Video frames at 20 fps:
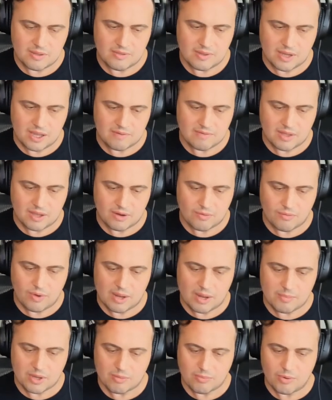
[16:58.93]
the kind of like
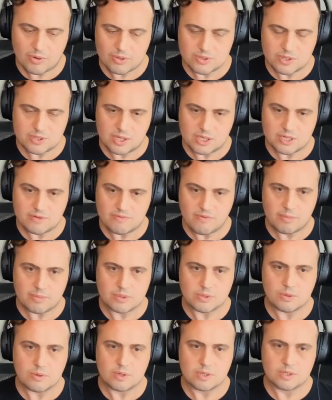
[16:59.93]
rampant commercialization of
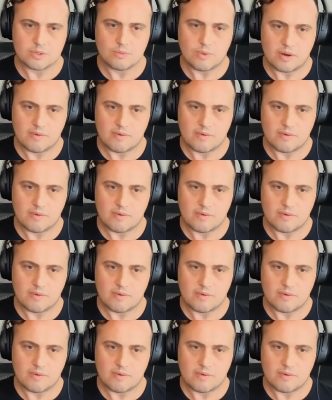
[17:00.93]
open source.